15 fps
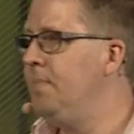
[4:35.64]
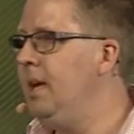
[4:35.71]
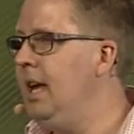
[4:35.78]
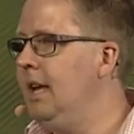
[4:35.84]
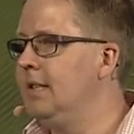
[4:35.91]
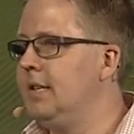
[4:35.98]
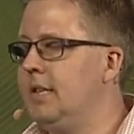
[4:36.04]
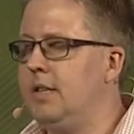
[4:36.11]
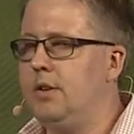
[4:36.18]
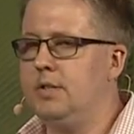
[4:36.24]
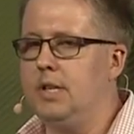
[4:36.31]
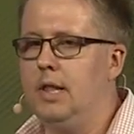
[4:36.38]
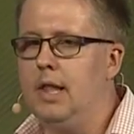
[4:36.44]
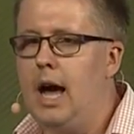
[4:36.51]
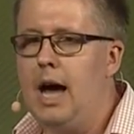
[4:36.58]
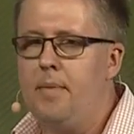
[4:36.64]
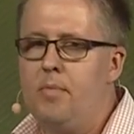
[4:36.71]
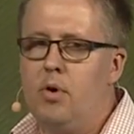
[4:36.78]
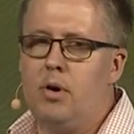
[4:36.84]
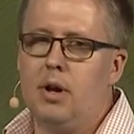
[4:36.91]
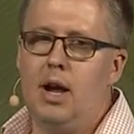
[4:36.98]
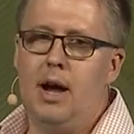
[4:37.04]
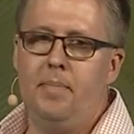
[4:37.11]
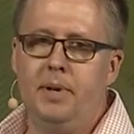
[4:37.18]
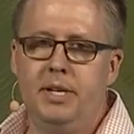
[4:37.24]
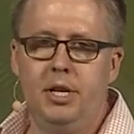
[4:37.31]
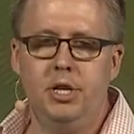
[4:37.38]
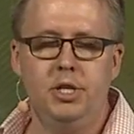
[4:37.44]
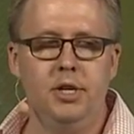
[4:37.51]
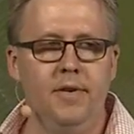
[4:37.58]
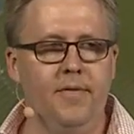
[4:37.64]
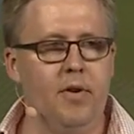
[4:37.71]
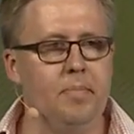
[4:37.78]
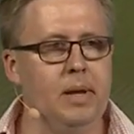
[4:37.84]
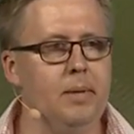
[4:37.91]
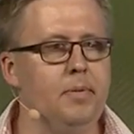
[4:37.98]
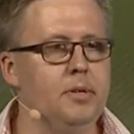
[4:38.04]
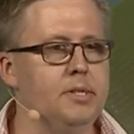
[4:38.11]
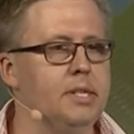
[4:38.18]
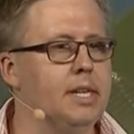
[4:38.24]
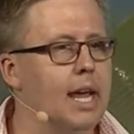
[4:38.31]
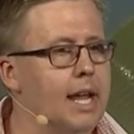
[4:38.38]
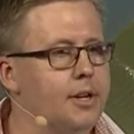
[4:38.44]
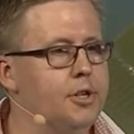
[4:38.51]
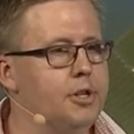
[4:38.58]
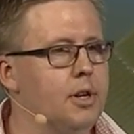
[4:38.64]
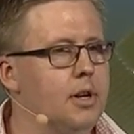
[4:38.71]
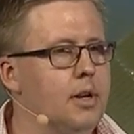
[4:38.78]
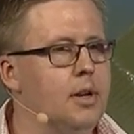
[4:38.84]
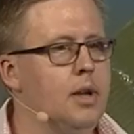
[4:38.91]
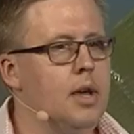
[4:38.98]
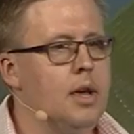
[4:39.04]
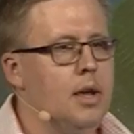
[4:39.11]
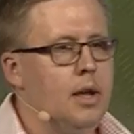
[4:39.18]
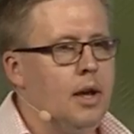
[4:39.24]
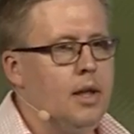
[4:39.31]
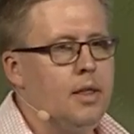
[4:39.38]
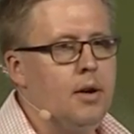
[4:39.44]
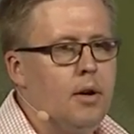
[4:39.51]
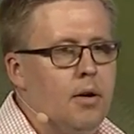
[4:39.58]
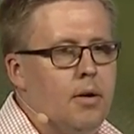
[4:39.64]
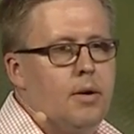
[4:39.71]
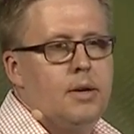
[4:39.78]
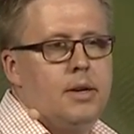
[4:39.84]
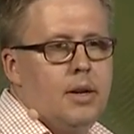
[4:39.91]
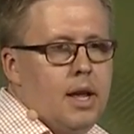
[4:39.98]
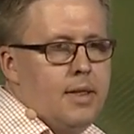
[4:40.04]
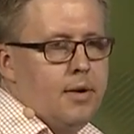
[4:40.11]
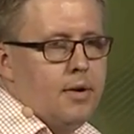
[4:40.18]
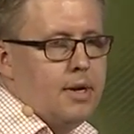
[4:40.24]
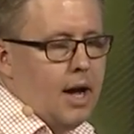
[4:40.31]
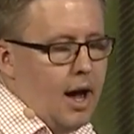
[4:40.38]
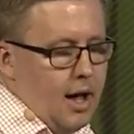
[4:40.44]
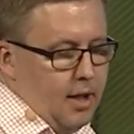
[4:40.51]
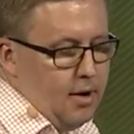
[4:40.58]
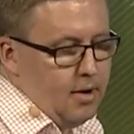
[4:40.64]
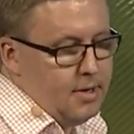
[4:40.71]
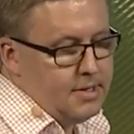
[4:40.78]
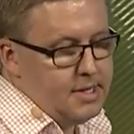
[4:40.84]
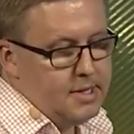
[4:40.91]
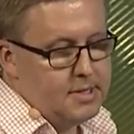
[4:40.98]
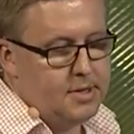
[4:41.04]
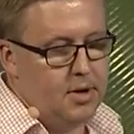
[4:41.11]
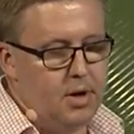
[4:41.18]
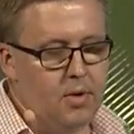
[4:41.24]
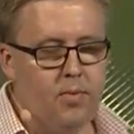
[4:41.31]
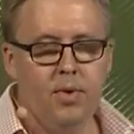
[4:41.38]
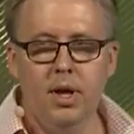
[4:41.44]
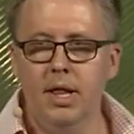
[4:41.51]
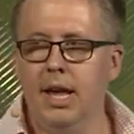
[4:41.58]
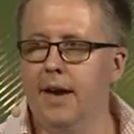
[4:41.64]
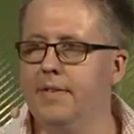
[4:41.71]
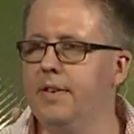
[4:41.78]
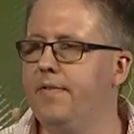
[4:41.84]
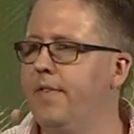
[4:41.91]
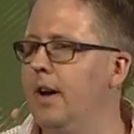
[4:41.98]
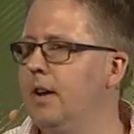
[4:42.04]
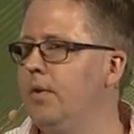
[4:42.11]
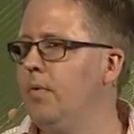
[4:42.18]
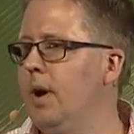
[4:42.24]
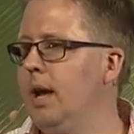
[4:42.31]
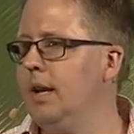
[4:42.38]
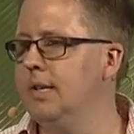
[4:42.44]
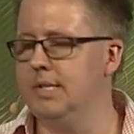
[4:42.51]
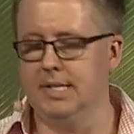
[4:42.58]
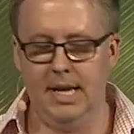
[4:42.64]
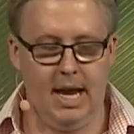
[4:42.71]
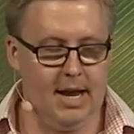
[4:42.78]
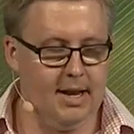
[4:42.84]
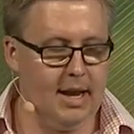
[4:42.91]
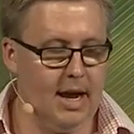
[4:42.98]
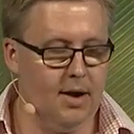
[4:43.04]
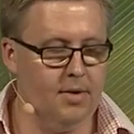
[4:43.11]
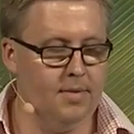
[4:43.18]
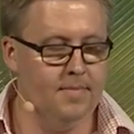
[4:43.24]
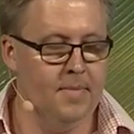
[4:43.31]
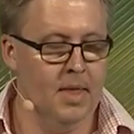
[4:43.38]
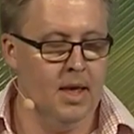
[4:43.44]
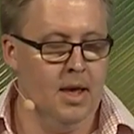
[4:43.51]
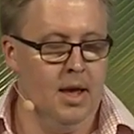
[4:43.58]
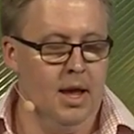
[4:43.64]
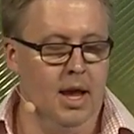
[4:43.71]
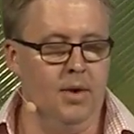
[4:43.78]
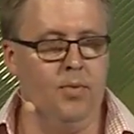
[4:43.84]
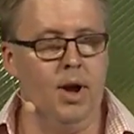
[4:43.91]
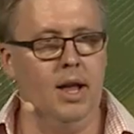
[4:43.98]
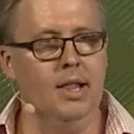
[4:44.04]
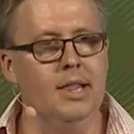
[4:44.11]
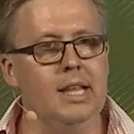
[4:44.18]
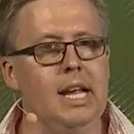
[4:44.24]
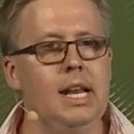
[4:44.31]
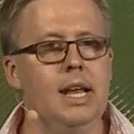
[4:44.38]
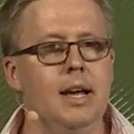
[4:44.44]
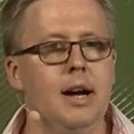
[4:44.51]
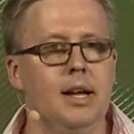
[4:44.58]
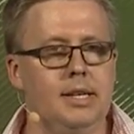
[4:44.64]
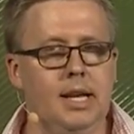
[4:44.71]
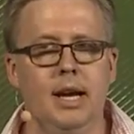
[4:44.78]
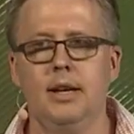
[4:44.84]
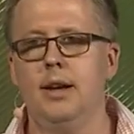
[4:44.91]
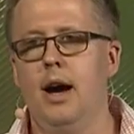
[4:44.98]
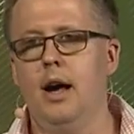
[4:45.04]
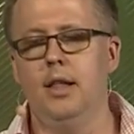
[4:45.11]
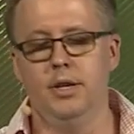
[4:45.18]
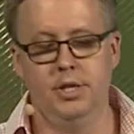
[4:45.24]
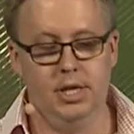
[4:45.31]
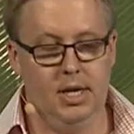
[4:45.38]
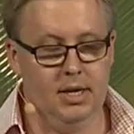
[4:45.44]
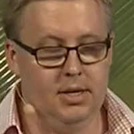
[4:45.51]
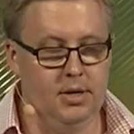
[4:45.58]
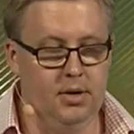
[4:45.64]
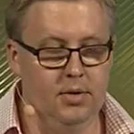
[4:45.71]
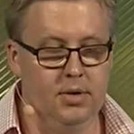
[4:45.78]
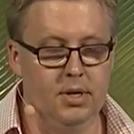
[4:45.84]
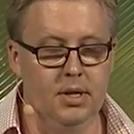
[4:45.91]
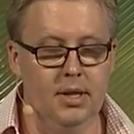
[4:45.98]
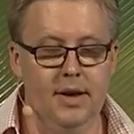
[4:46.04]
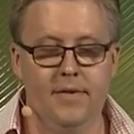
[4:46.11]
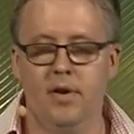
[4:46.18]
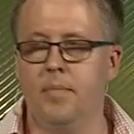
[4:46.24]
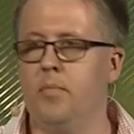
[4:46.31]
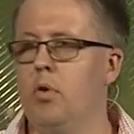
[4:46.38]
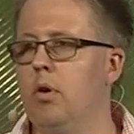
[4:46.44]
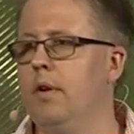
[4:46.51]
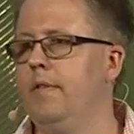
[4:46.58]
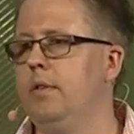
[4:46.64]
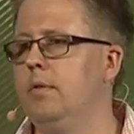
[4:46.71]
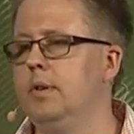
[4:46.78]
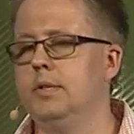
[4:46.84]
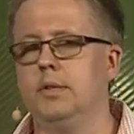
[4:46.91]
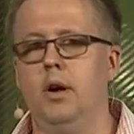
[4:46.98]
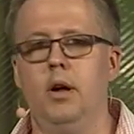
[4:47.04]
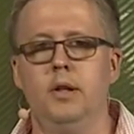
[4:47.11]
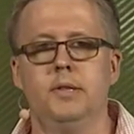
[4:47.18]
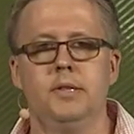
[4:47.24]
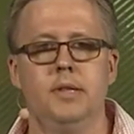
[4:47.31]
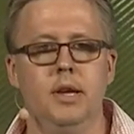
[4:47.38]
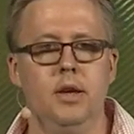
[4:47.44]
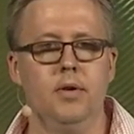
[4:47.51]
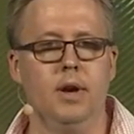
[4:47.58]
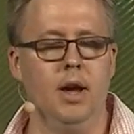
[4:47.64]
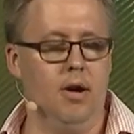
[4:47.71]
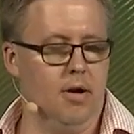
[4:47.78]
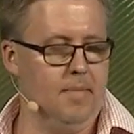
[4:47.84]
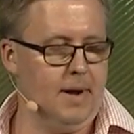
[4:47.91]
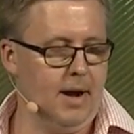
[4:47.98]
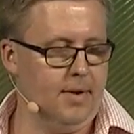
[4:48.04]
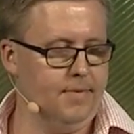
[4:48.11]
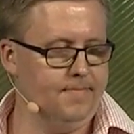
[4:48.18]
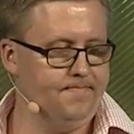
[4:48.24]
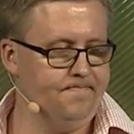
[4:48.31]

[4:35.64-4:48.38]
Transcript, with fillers: means is there's a lot more competition for people's attention and their dollars. And so you really have to find a way to stand out, and while leaning on technology to deliver more of the results that you care about.